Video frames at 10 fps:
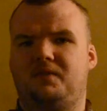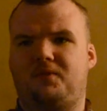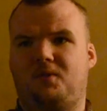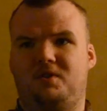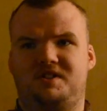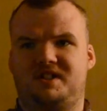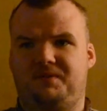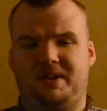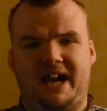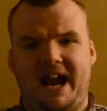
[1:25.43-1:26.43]
for
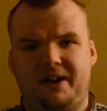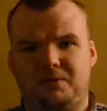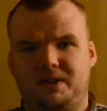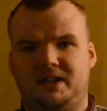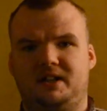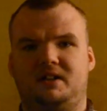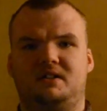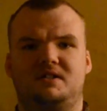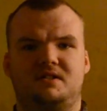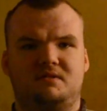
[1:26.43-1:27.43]
stuff like adware,
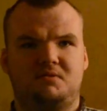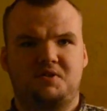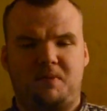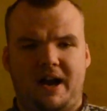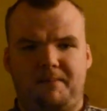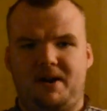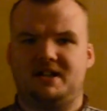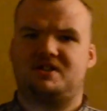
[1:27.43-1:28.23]
spybot,